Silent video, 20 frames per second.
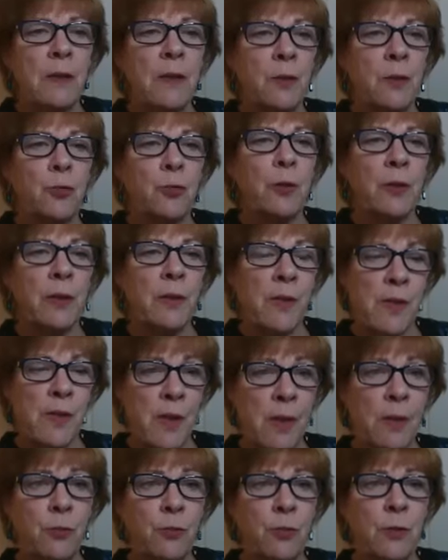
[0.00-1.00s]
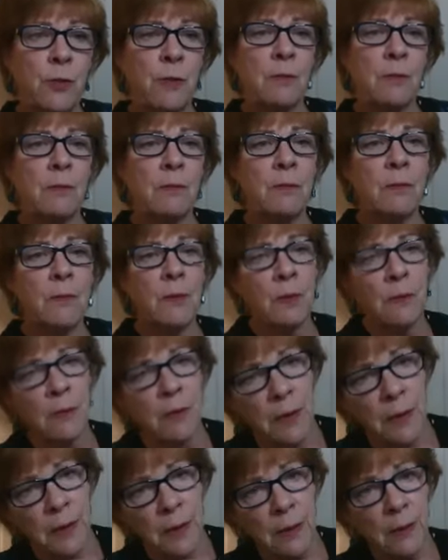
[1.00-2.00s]
each organization,
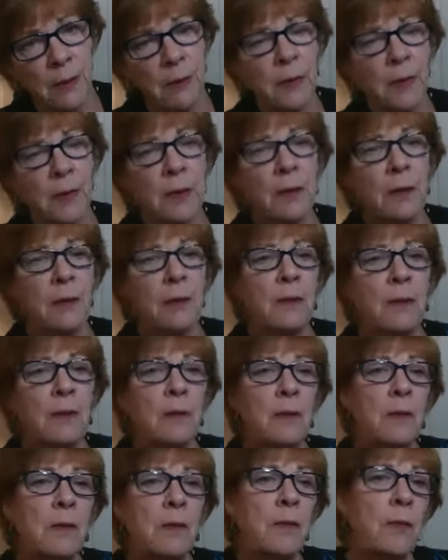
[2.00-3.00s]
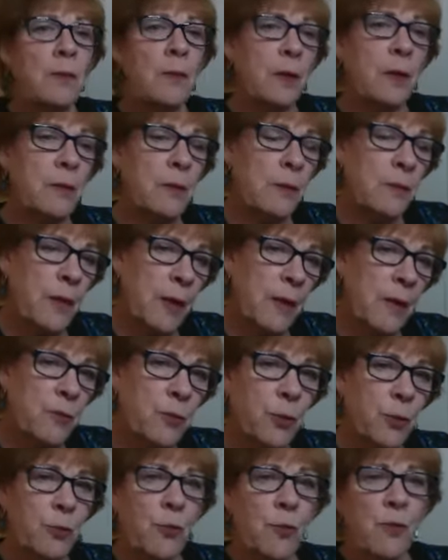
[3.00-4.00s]
Unity, United
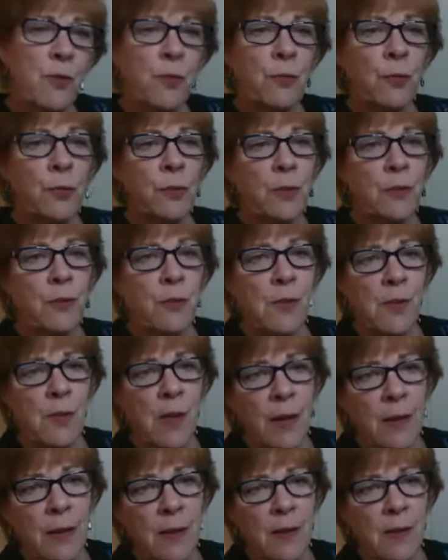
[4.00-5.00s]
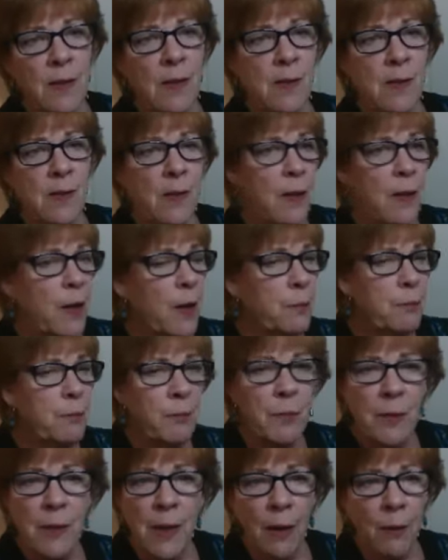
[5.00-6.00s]
Churches of Religious Science,
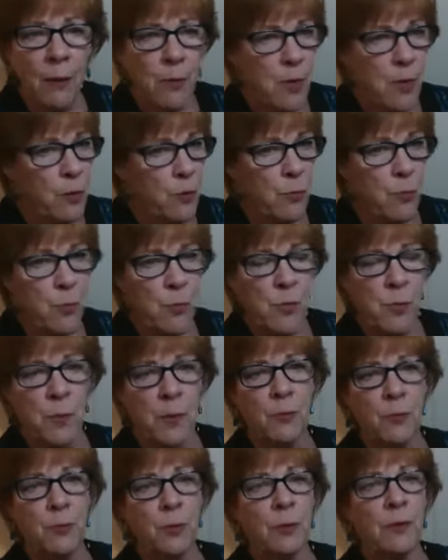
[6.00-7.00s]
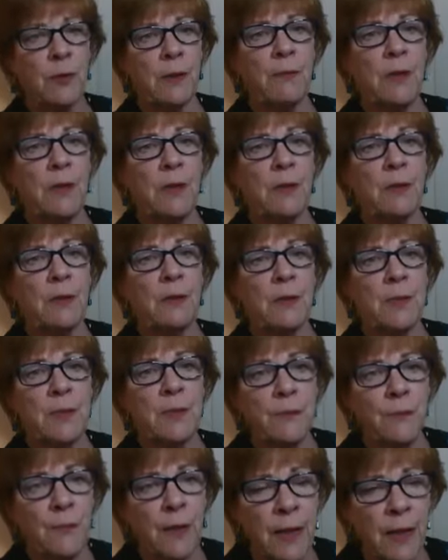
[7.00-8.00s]
now Centers for Spiritual Living,
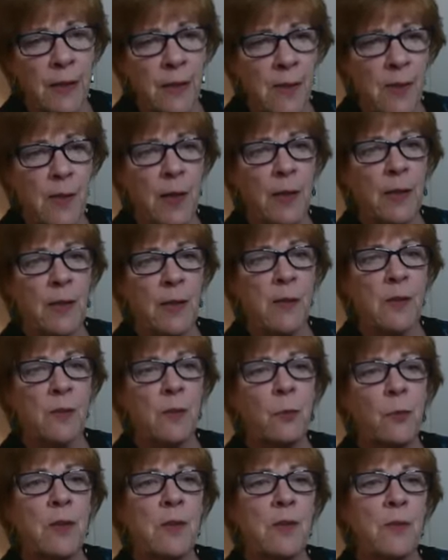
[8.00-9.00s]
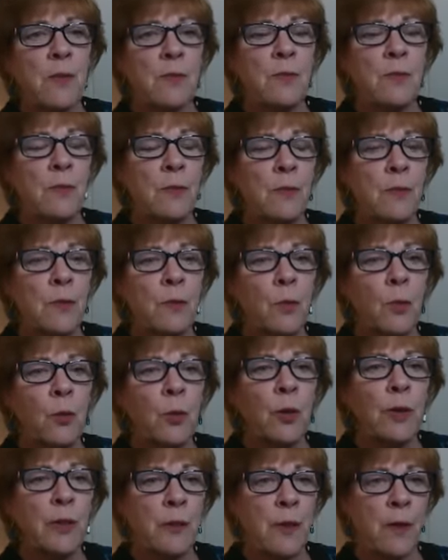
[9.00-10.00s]
Divine Science, the
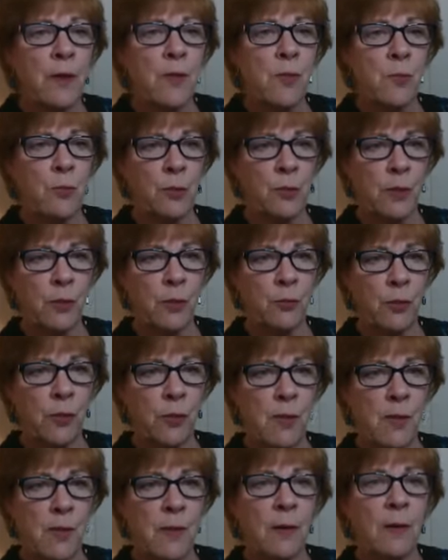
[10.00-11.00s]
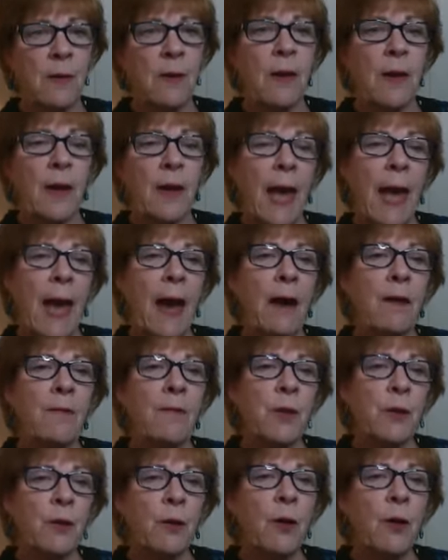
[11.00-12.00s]
organized religions, have
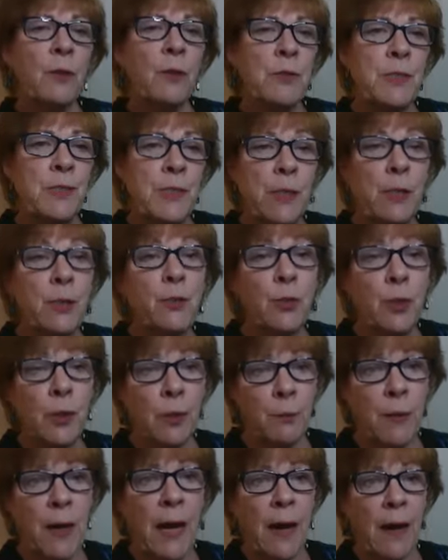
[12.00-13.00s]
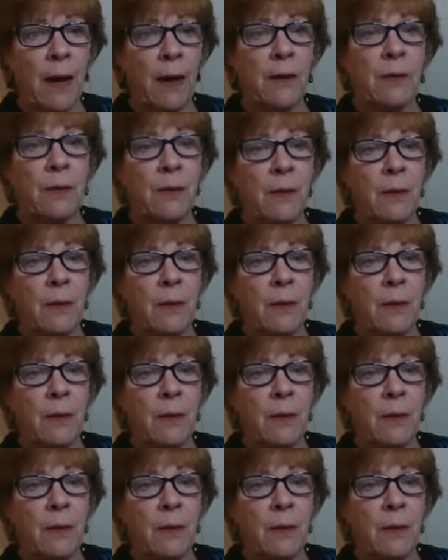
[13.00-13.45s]
their own teaching path.